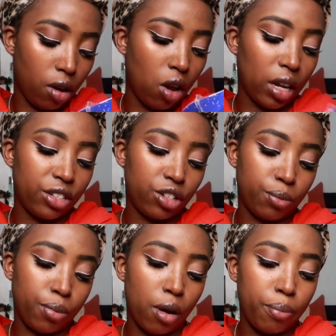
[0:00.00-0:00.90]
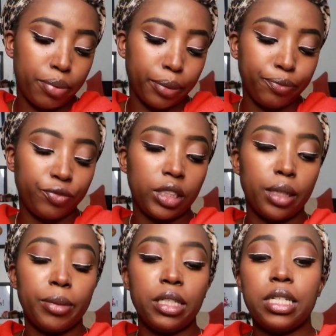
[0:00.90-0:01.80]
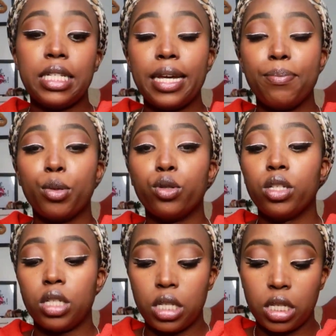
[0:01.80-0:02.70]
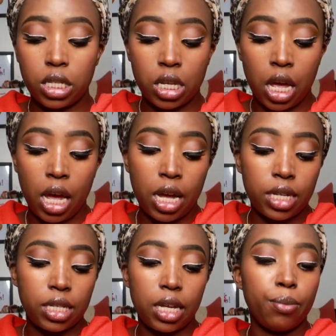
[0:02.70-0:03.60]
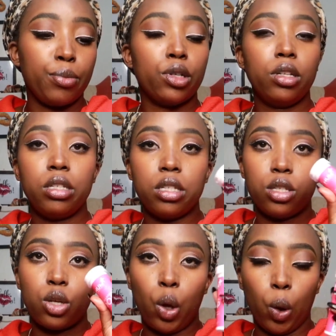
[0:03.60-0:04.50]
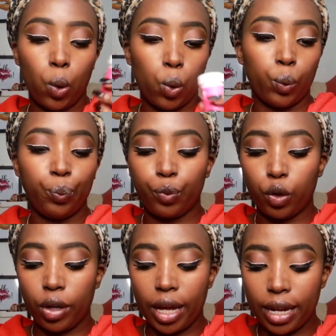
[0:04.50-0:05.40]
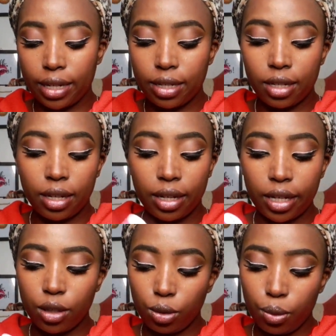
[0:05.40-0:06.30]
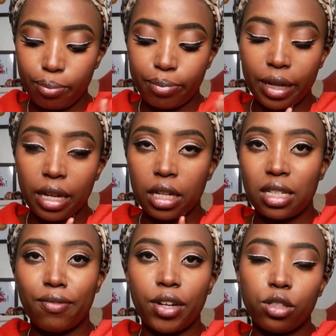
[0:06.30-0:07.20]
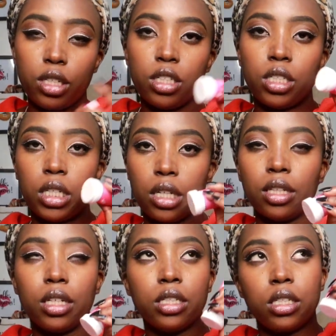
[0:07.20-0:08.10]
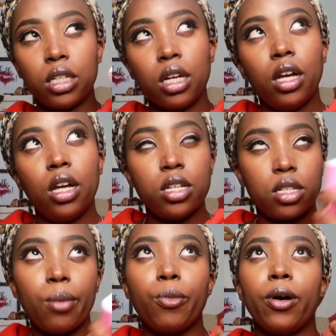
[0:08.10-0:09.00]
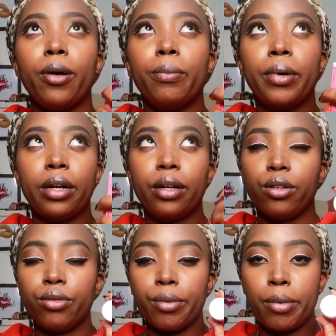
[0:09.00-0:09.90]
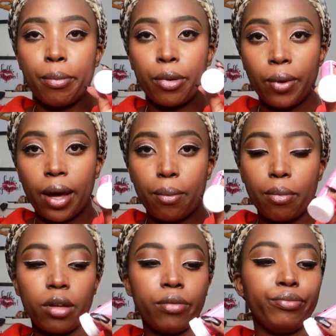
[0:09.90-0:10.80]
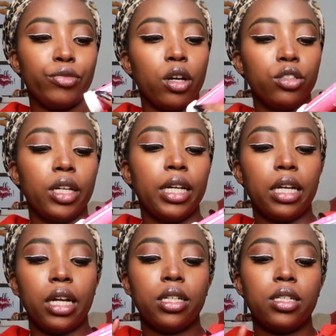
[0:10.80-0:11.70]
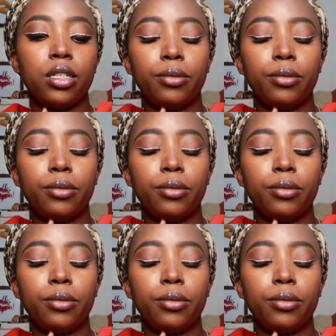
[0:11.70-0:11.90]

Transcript: collagen pop vitamin C boosts, skin boosts. So you get little pinks. I've actually seen this somewhere, but I don't remember where. But you actually get